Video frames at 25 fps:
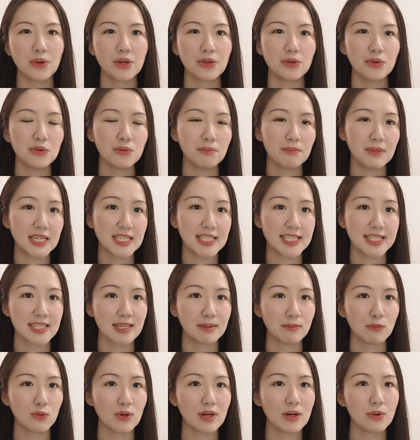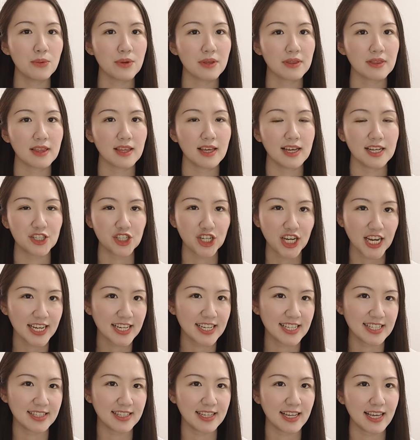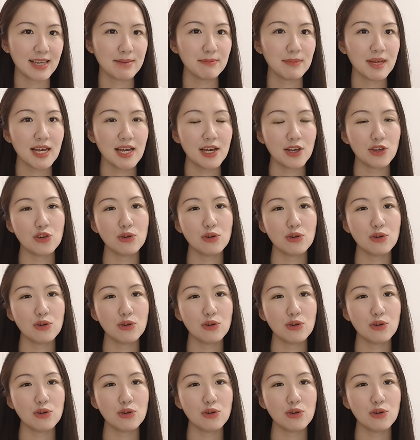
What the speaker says: when you meet someone with a Chinese name,